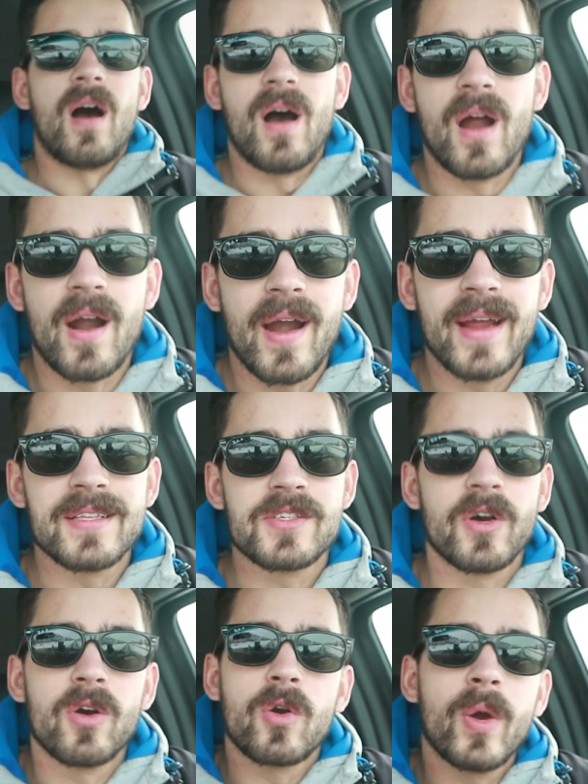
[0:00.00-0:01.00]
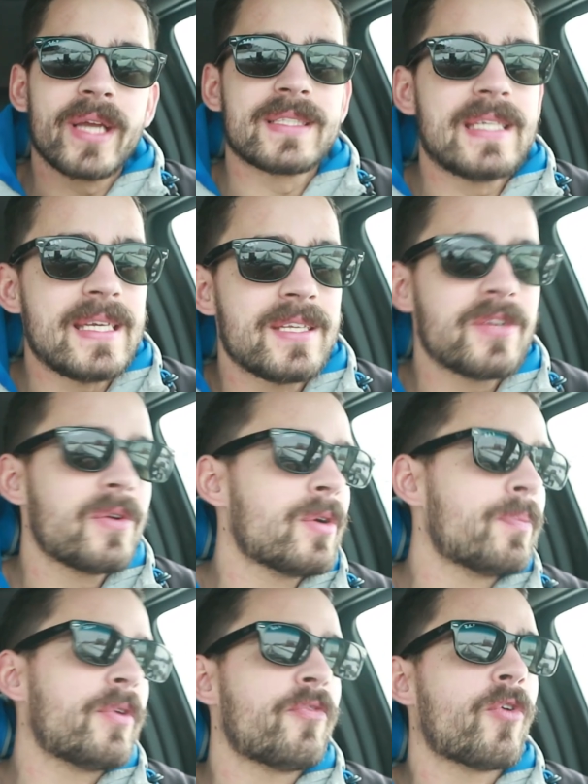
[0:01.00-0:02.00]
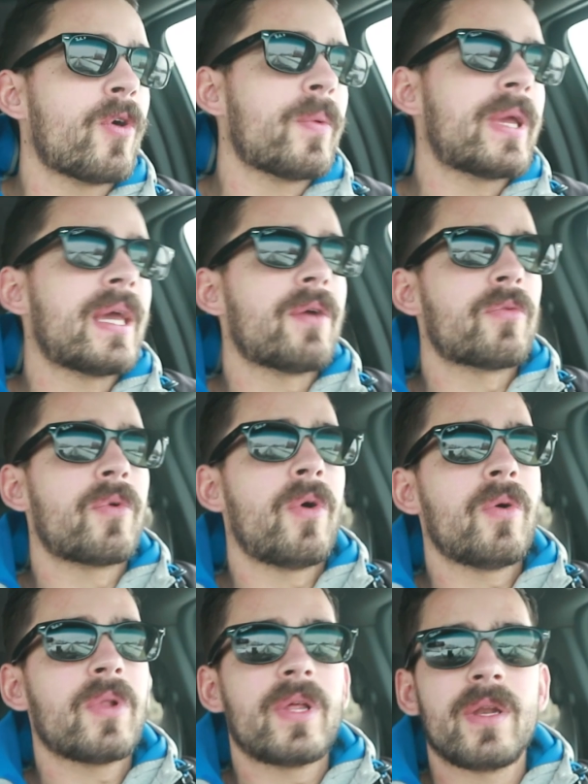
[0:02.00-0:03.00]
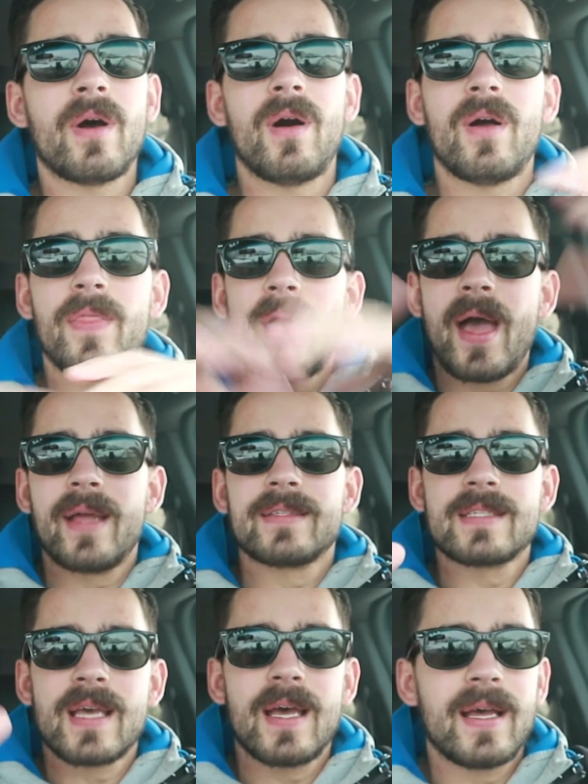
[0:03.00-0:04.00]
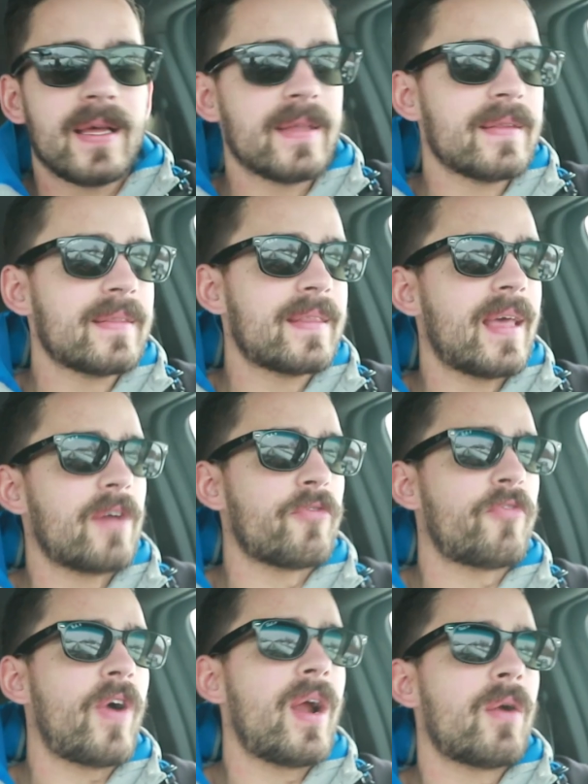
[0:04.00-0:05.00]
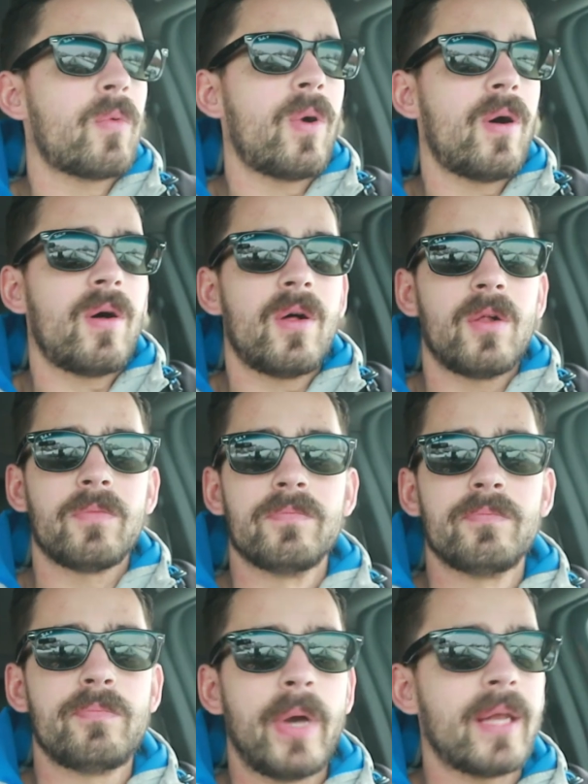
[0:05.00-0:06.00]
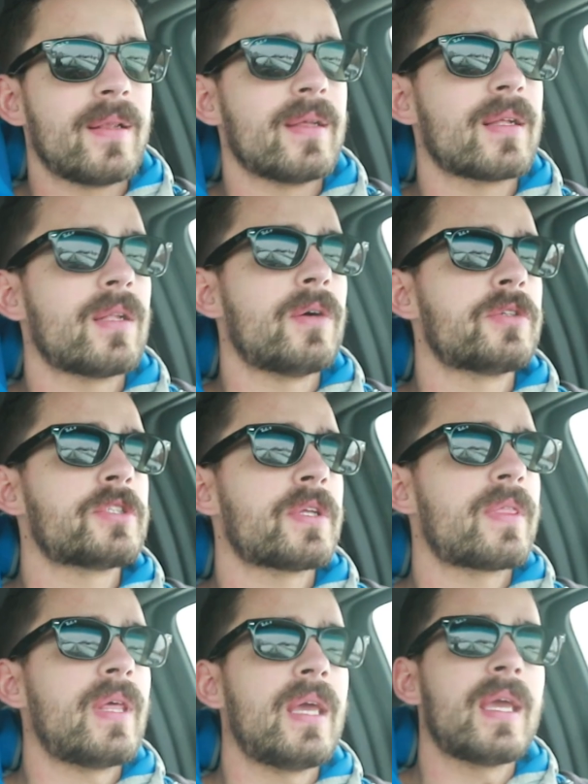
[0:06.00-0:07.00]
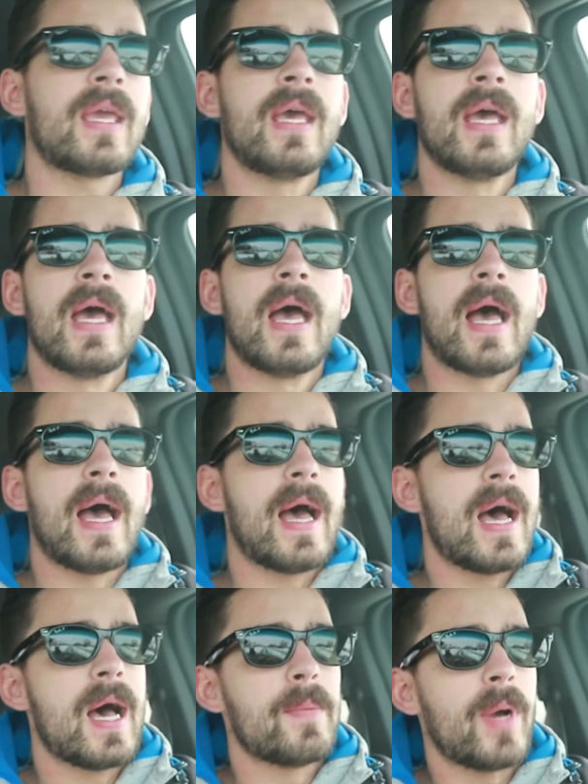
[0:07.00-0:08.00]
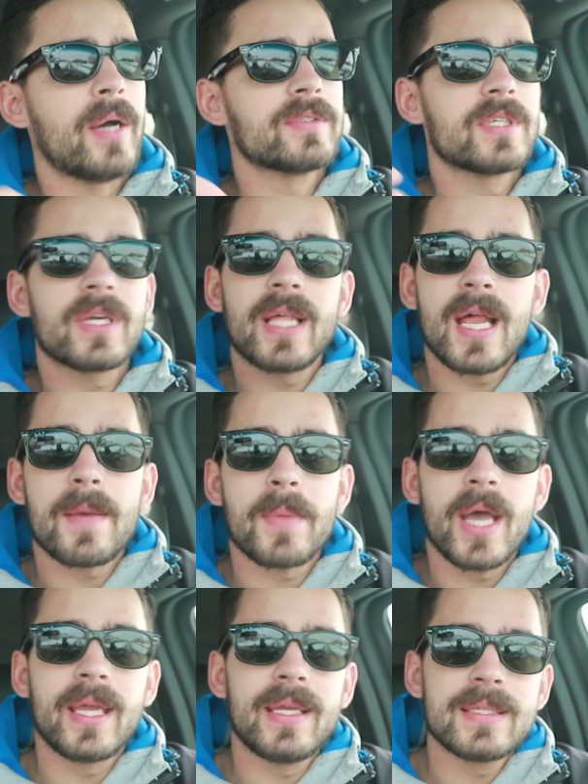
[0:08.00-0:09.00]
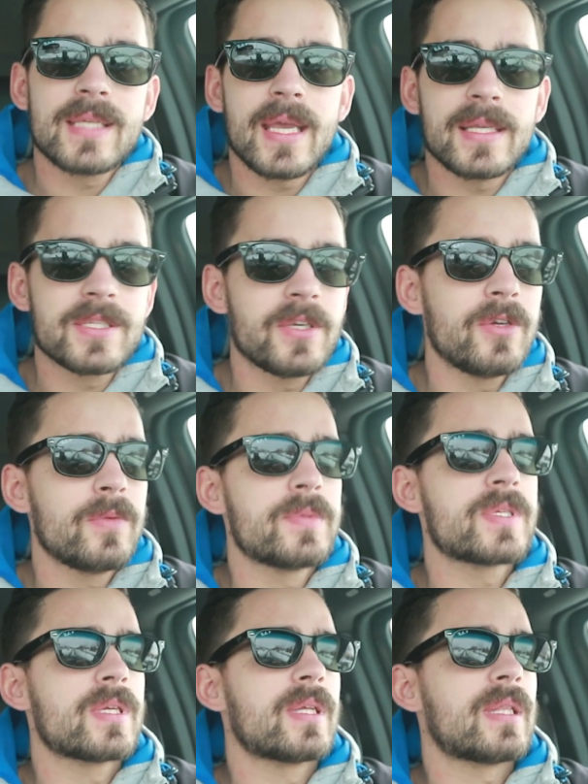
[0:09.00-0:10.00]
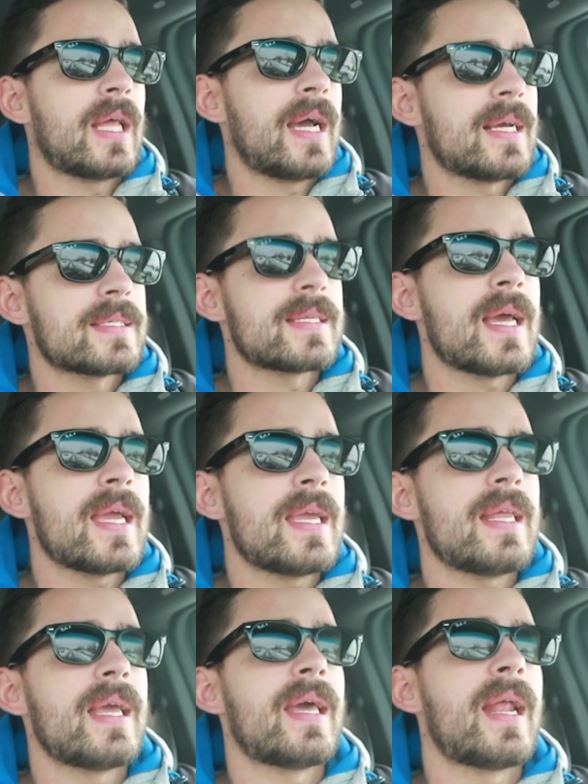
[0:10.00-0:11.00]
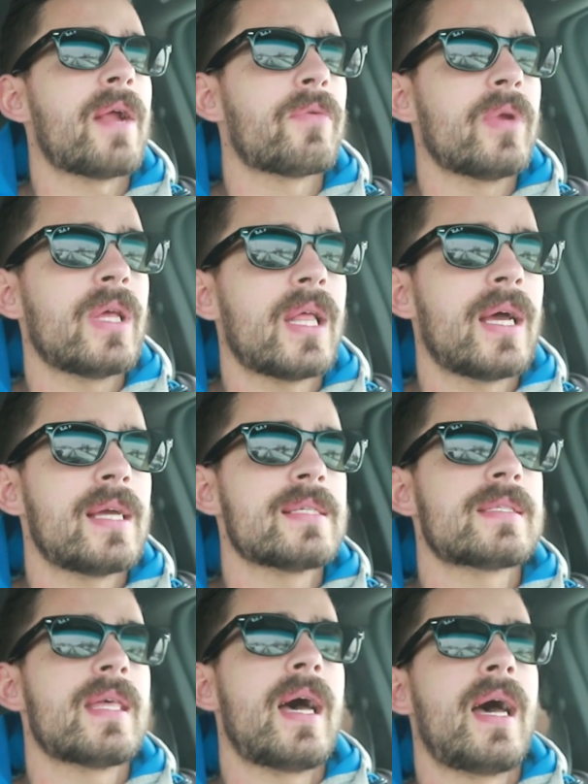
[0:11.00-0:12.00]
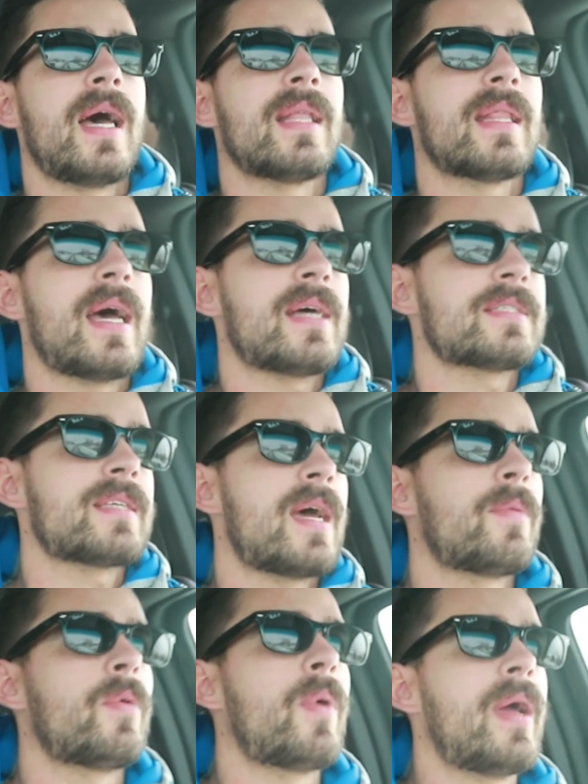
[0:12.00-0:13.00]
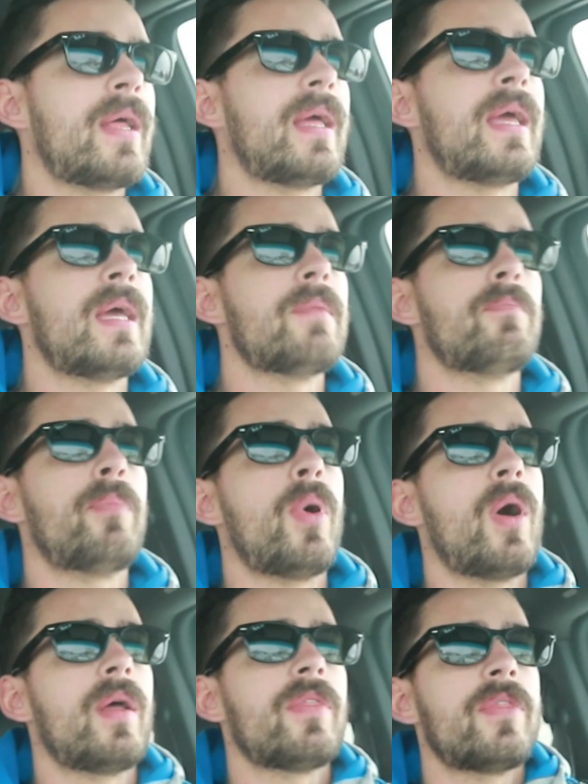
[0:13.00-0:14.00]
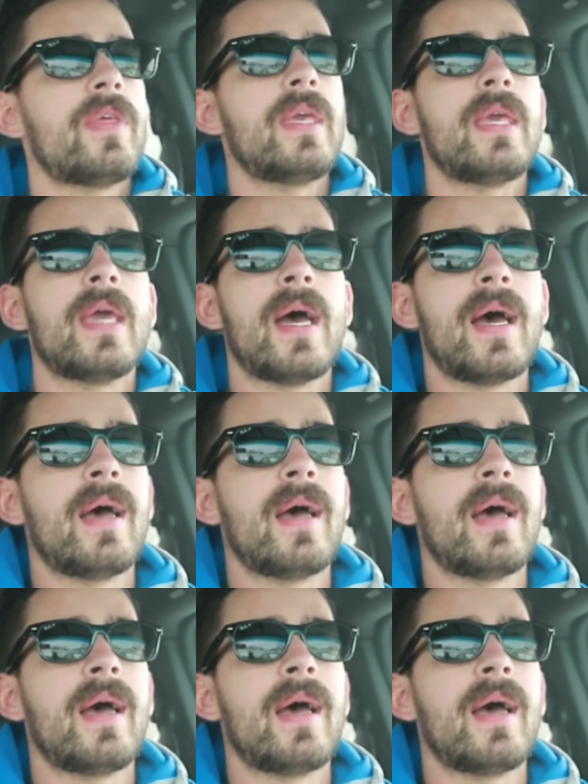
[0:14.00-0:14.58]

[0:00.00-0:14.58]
All right, so a quick detour before we get rolling on that firewall pedal enclosure thing. I was looking at my intake tubes last night and I realized that last time we went and bought the